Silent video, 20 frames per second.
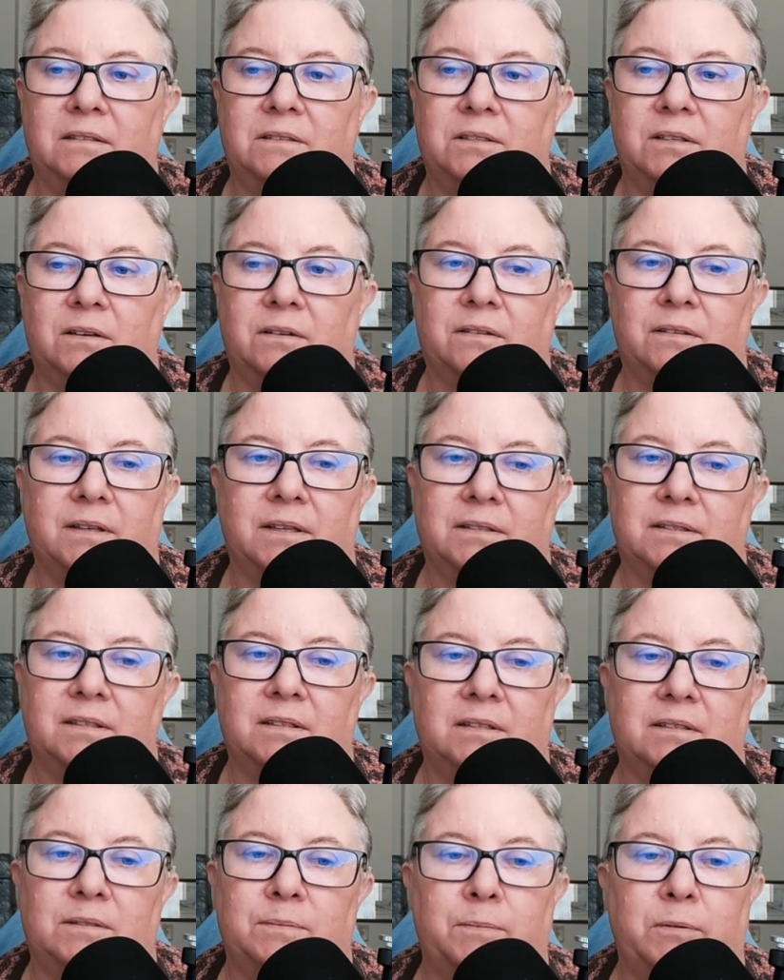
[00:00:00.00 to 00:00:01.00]
so this
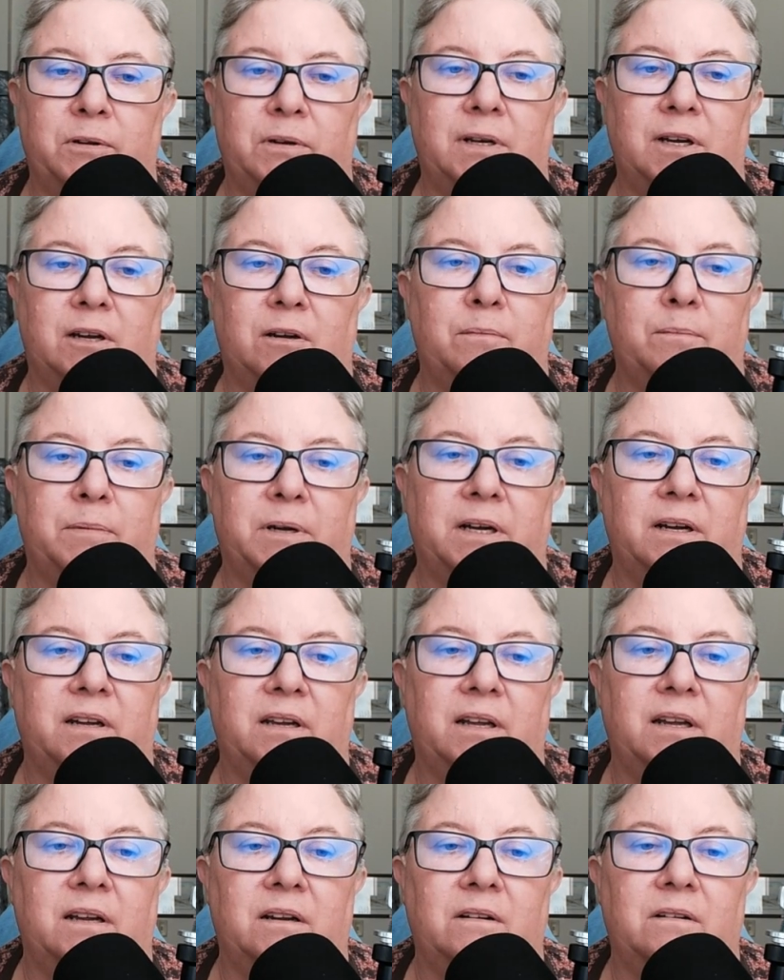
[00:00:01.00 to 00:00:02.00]
is put out
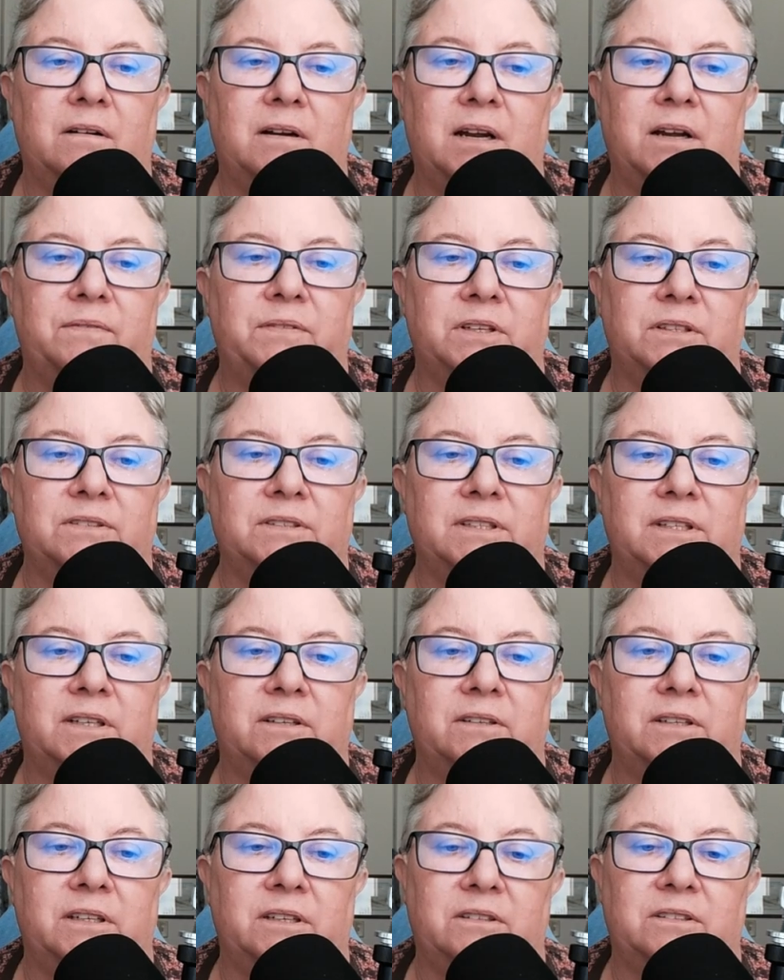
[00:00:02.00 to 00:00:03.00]
by Aircraft
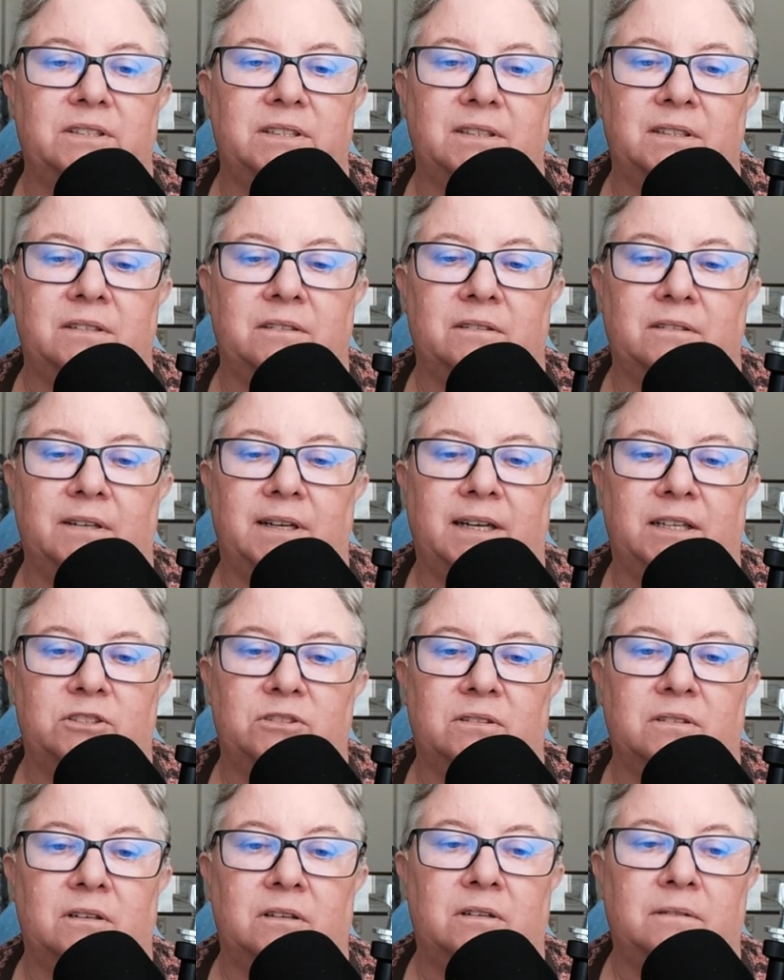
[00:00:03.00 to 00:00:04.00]
Interiors
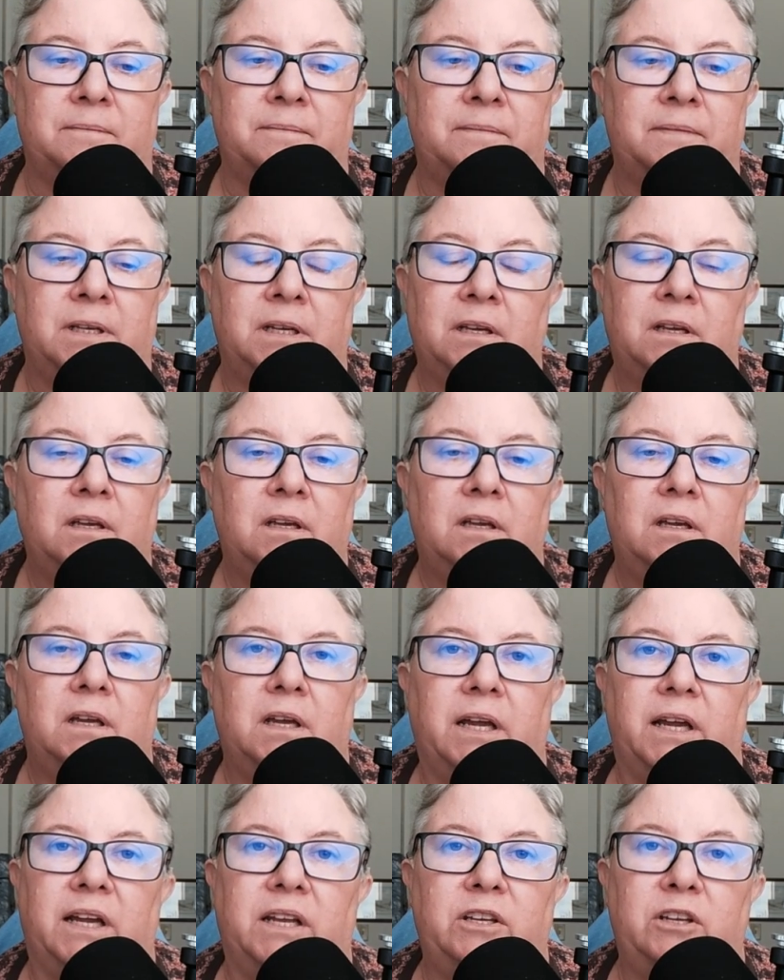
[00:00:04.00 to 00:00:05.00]
International.
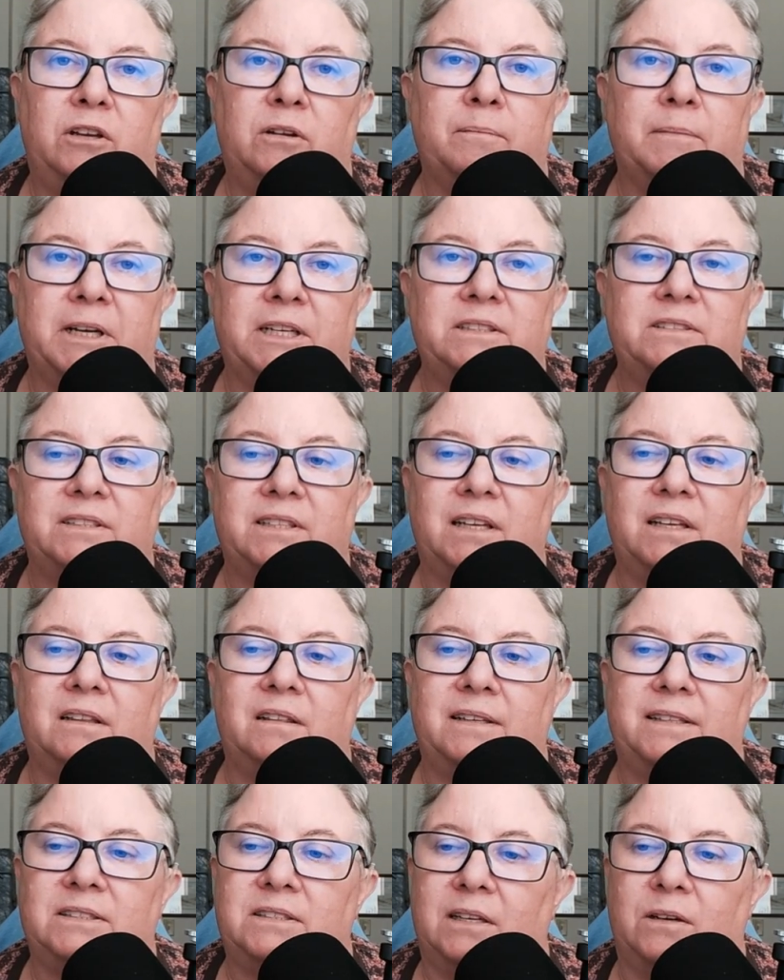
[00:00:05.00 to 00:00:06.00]
And you might say,
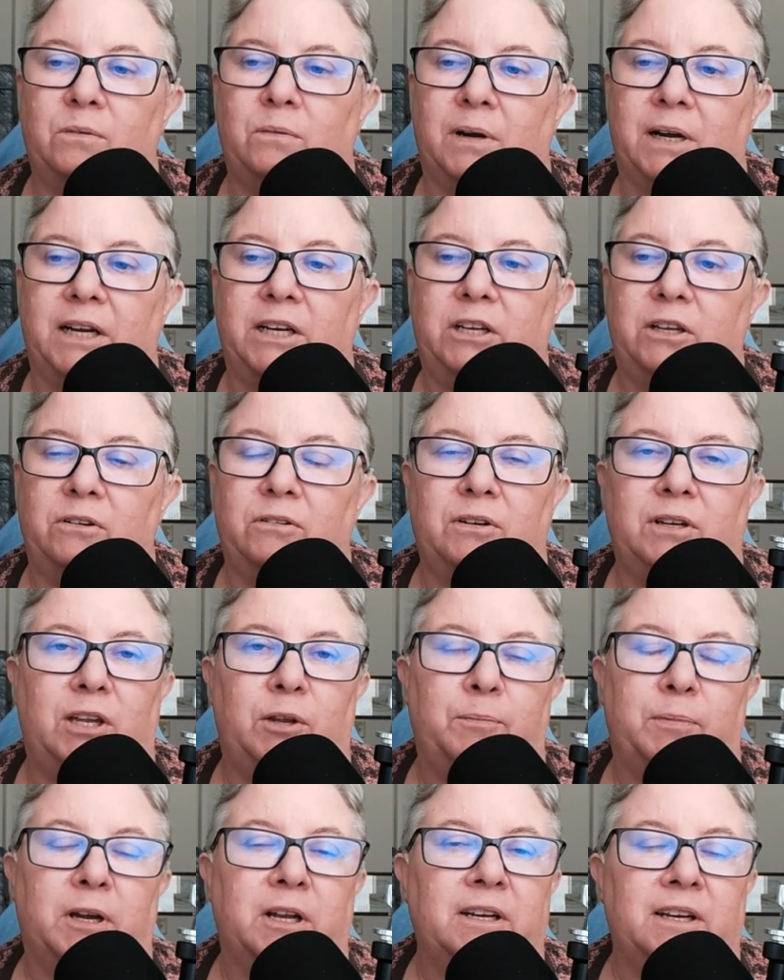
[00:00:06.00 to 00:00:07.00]
Lisa, why do you
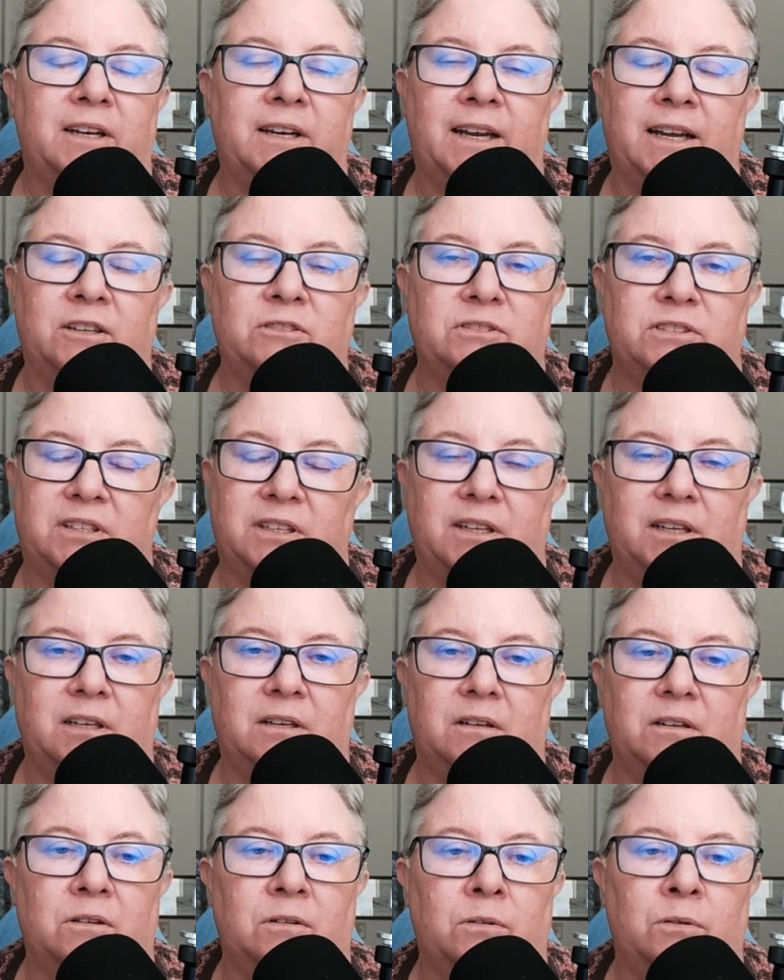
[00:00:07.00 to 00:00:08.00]
keep on
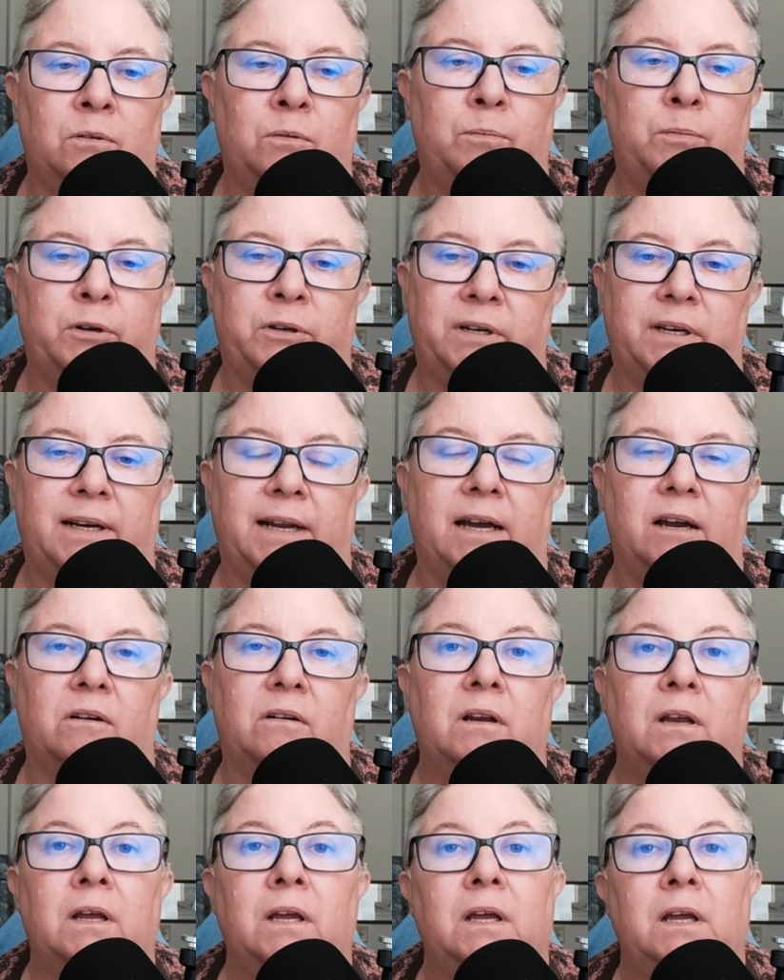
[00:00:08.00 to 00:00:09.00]
announcing who put it
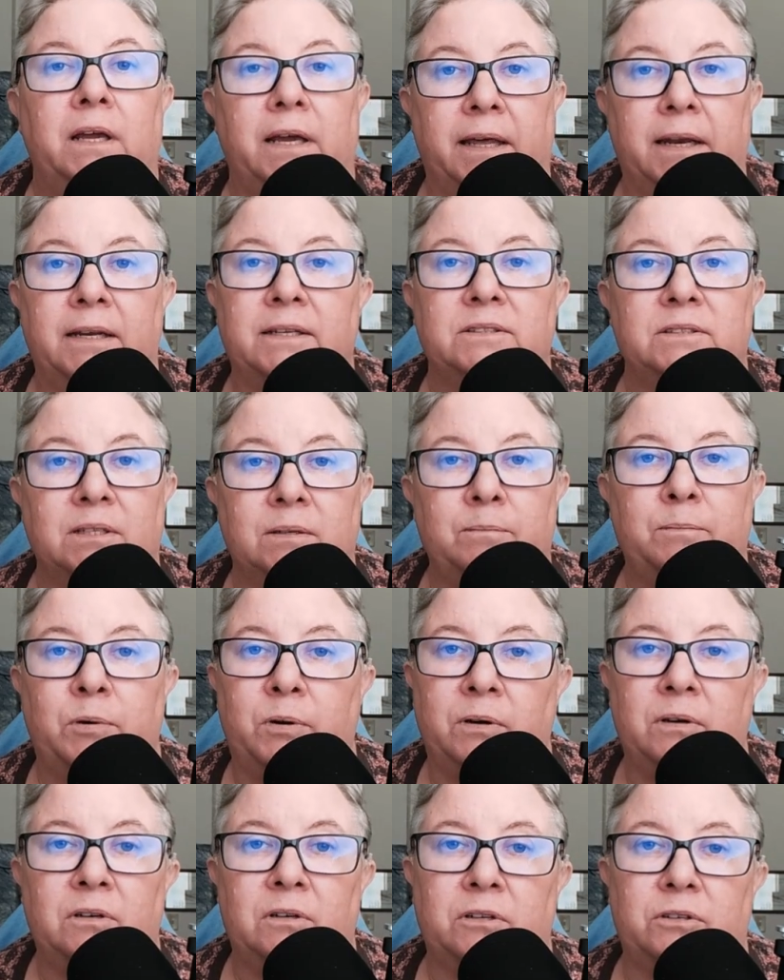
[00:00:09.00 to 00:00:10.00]
out? And it's
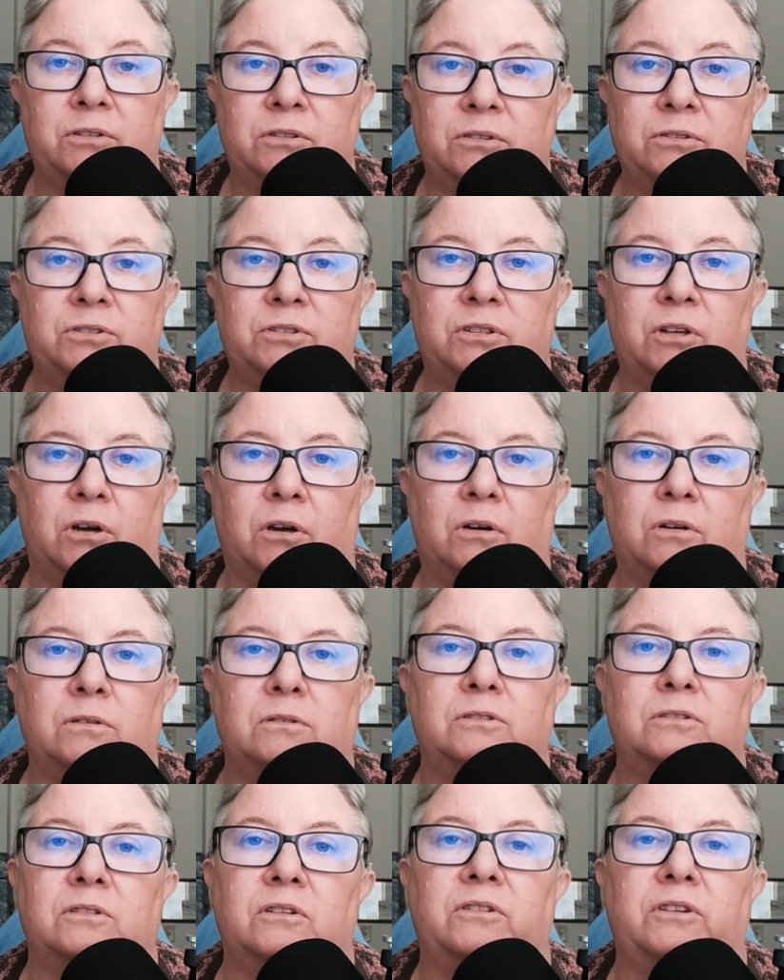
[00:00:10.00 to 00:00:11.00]
important to do
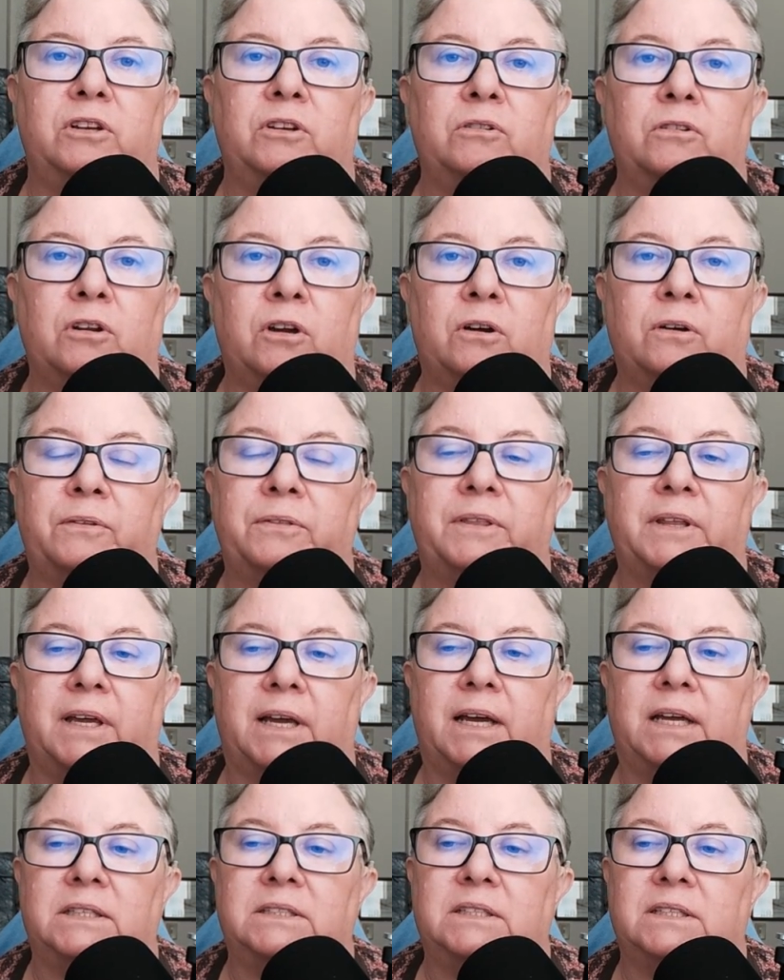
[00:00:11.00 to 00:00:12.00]
so so you know
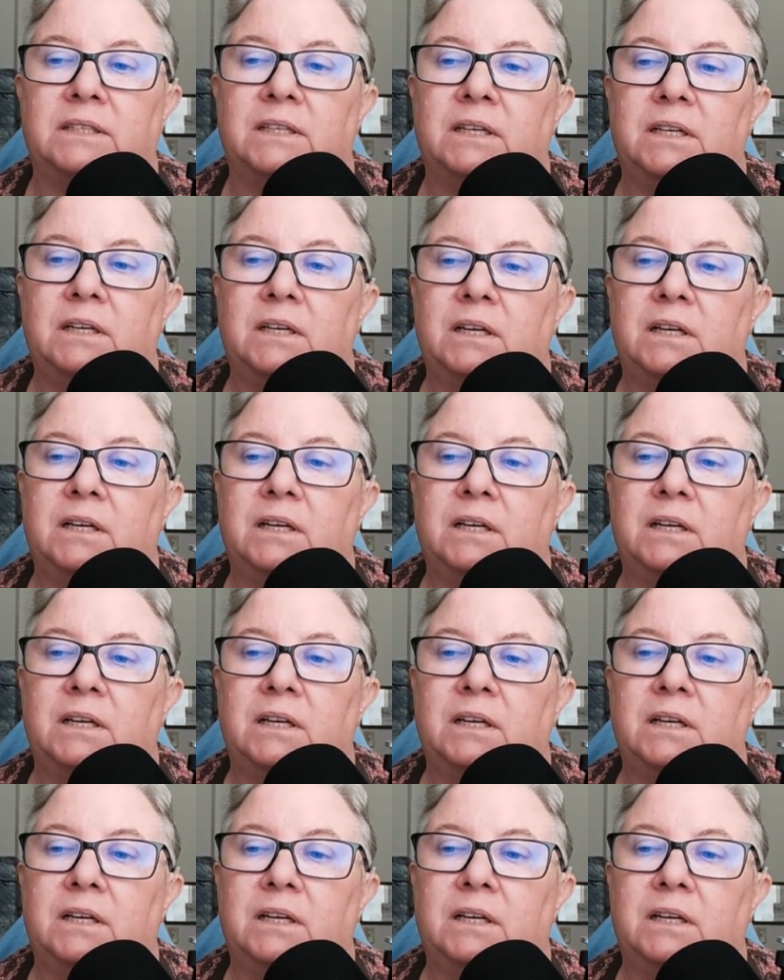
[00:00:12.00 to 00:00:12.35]
that